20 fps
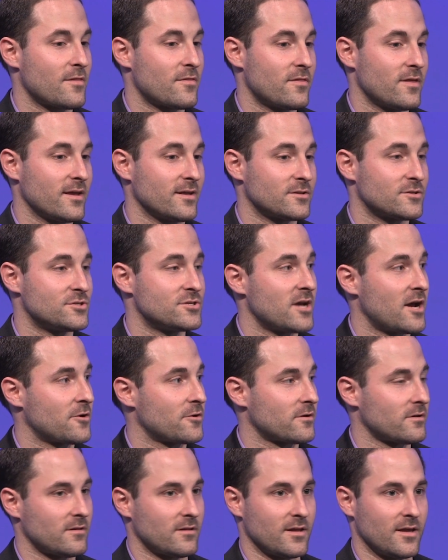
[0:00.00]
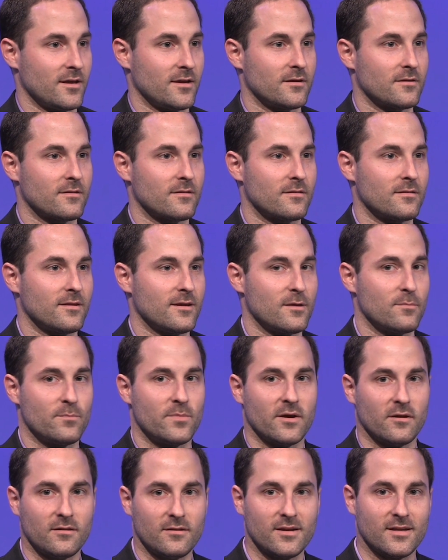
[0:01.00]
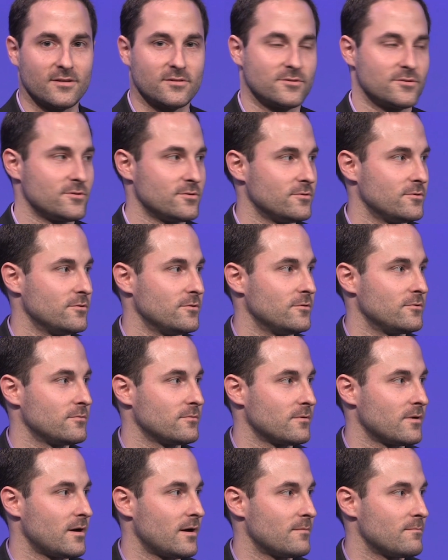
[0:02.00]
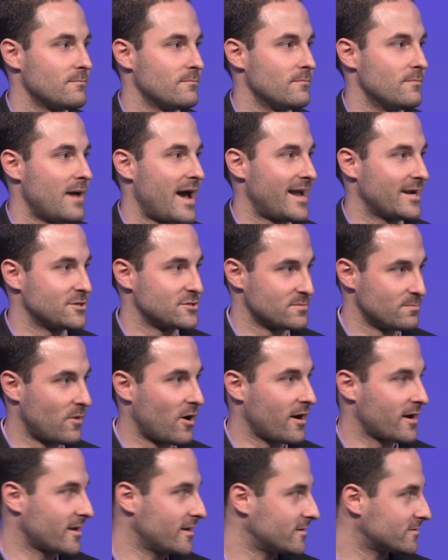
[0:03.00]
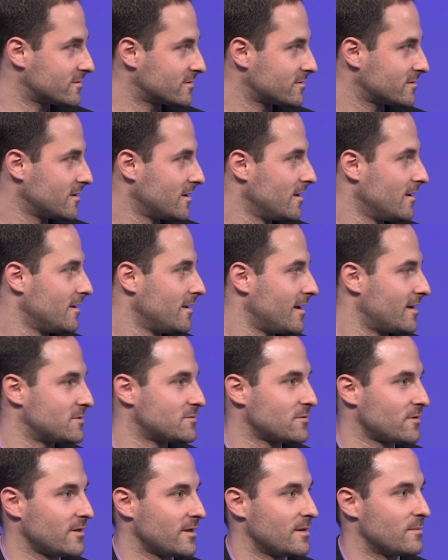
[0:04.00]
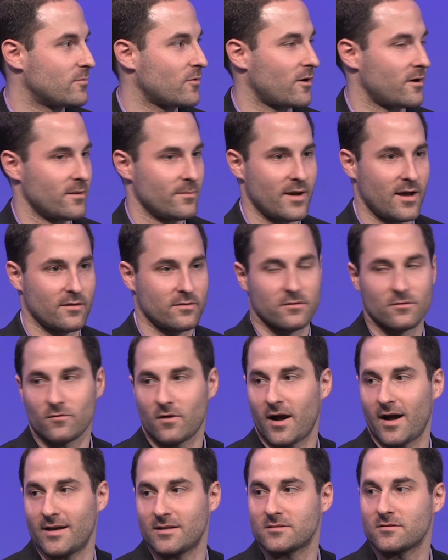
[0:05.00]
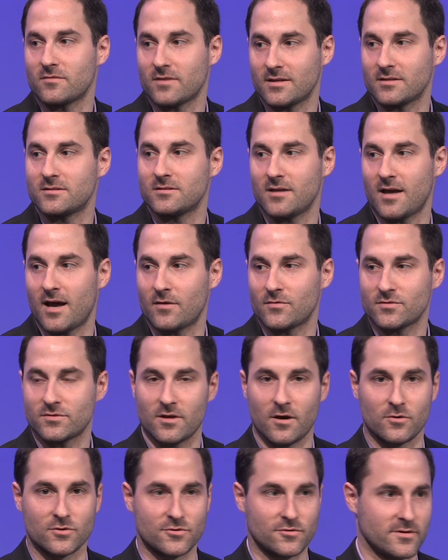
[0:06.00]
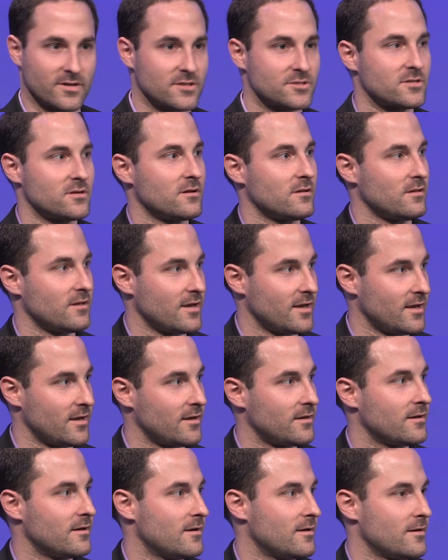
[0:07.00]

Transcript: think generally the ability to manage markets has really brought about the rise of ETFs. So traditionally,